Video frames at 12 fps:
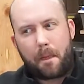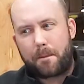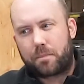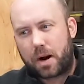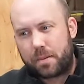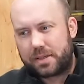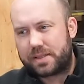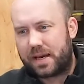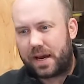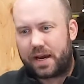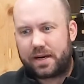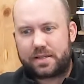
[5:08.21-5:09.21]
premise
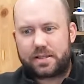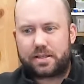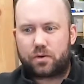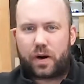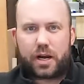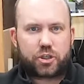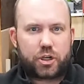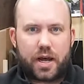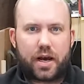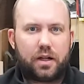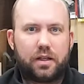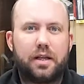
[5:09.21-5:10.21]
as
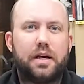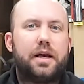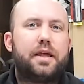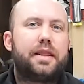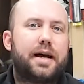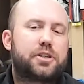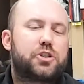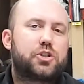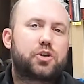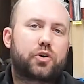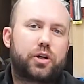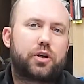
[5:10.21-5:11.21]
rationale, that's
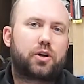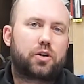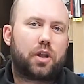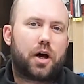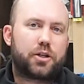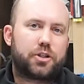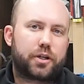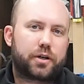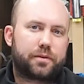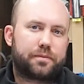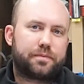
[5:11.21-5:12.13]
circular logic.